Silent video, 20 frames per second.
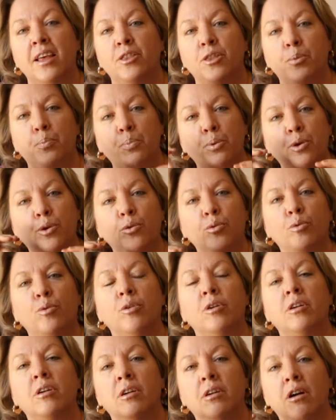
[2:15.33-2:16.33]
the
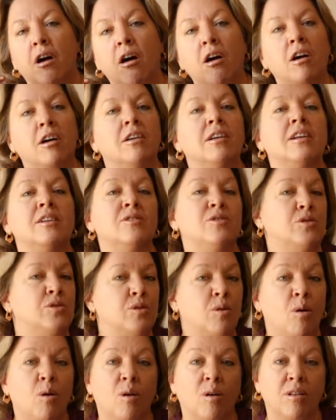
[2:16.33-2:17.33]
pure heart and
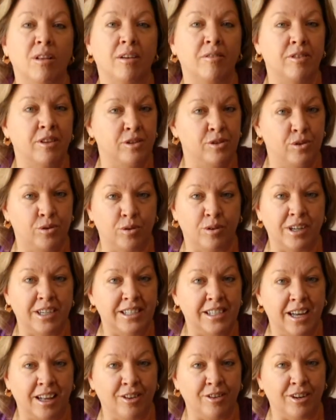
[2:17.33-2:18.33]
soul of the
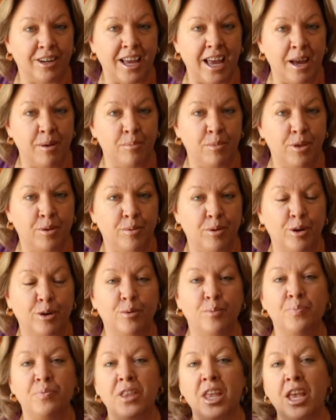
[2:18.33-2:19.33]
storyteller came through.